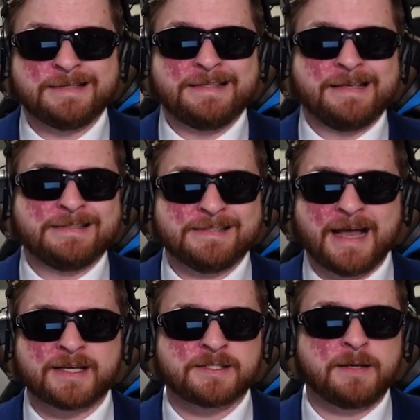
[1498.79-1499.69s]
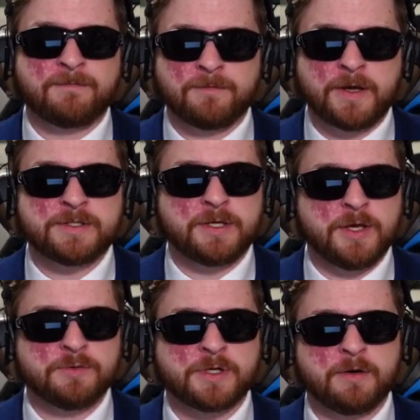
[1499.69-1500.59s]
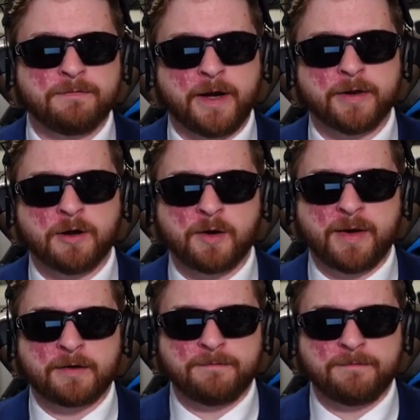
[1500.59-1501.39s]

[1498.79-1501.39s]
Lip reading: is the exact same phrasing used to define an automatic